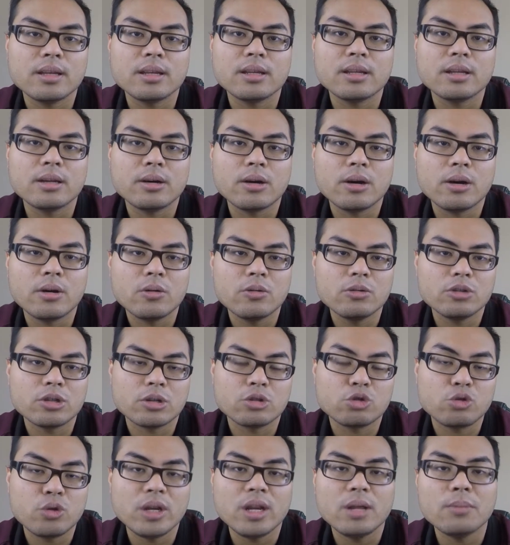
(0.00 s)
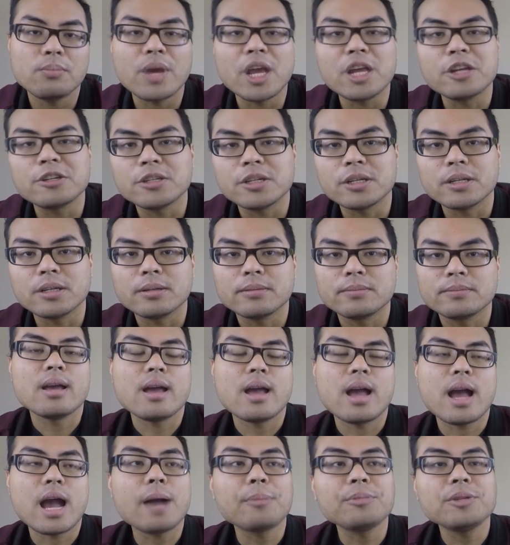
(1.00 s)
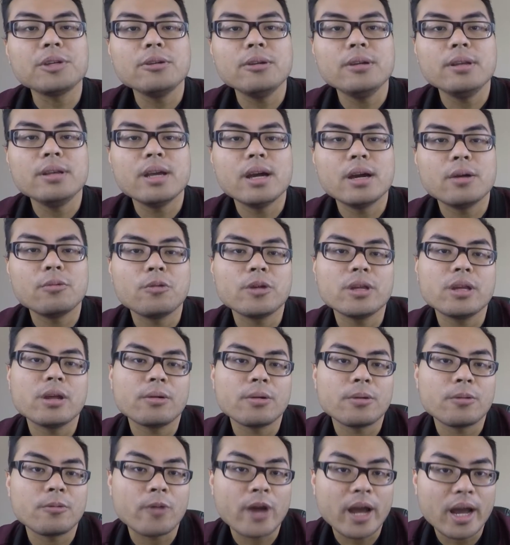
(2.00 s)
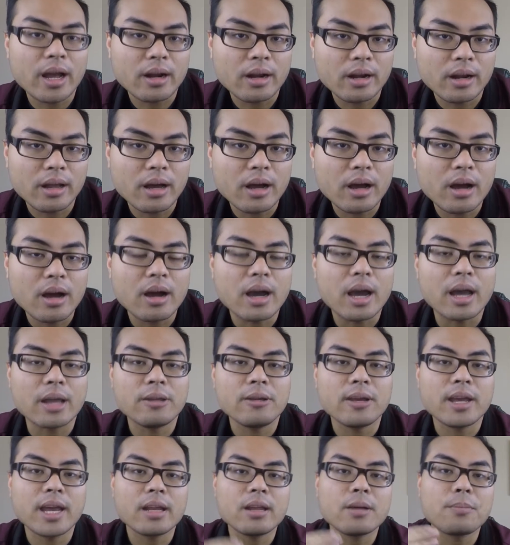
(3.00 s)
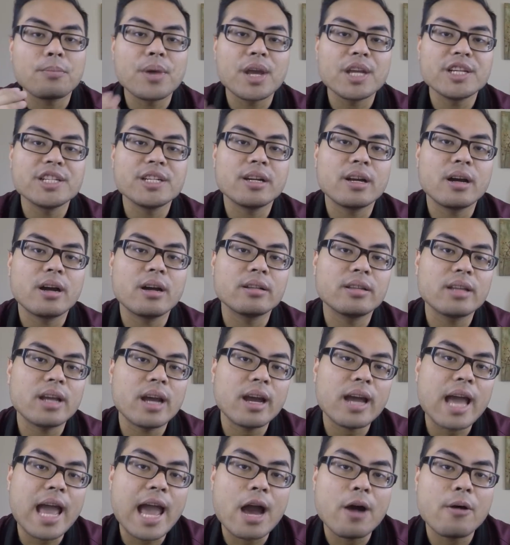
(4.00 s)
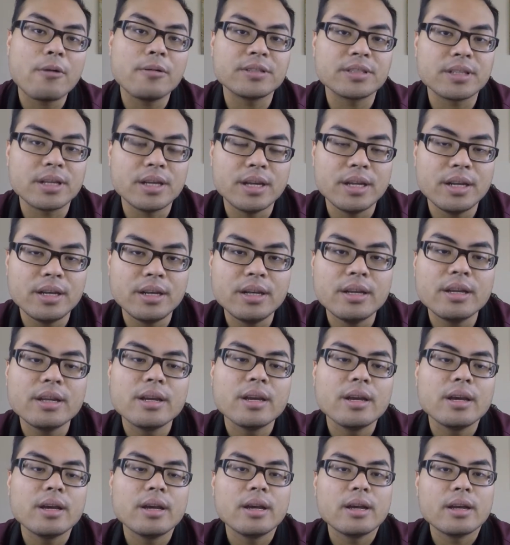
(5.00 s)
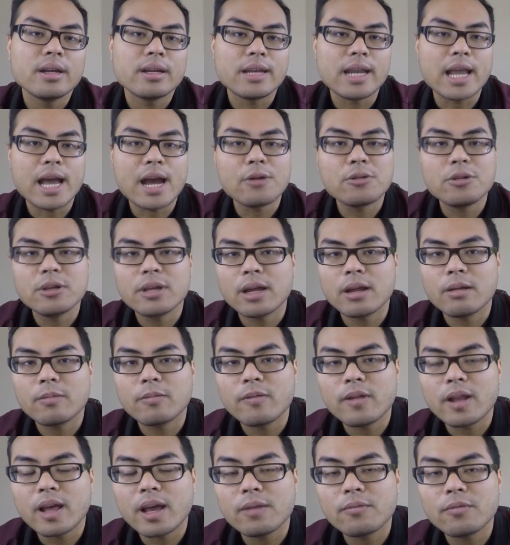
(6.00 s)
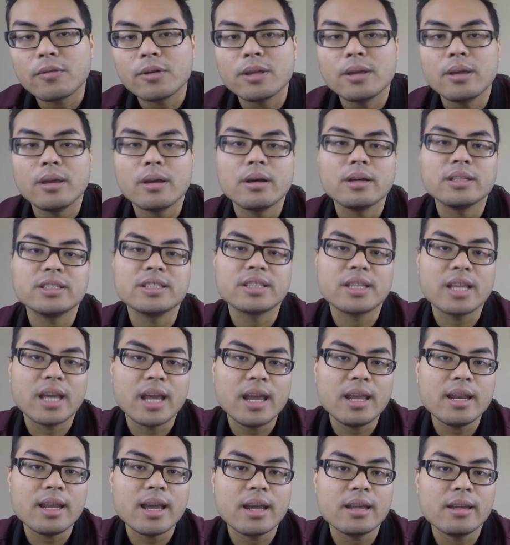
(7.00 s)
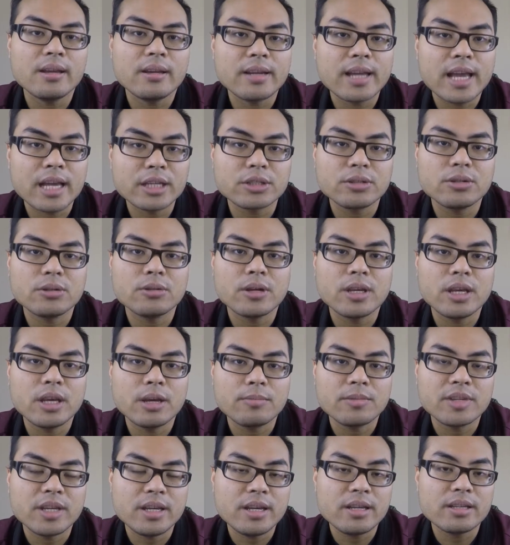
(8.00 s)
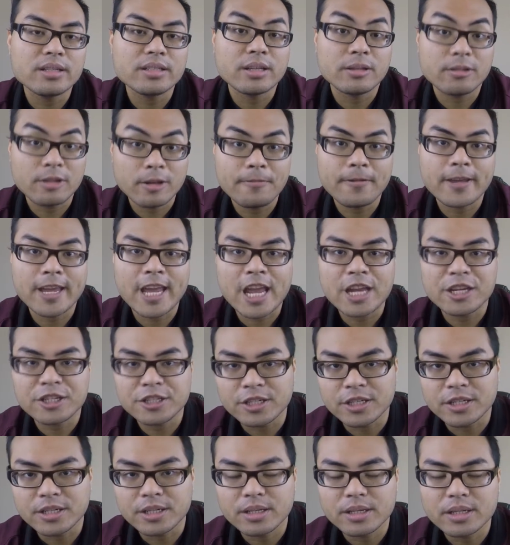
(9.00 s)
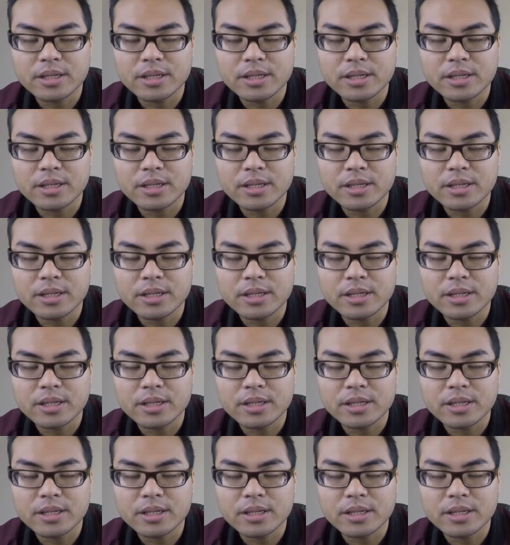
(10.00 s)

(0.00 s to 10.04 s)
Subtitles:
who's a treating patient. After you're done with your ride-along and you get your patient contact hours in, now you can apply for your state and your national EMT certification.